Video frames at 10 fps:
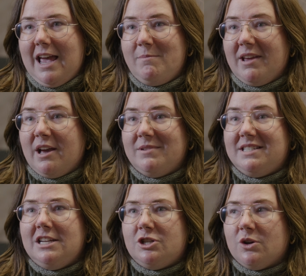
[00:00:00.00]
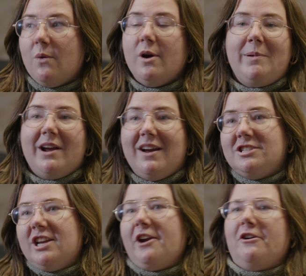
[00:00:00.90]
and become a teacher or a
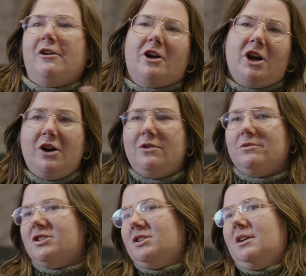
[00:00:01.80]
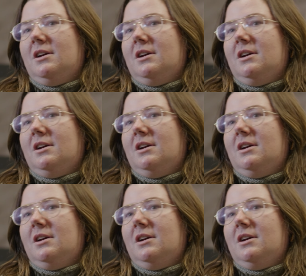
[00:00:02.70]
paraeducator or a coach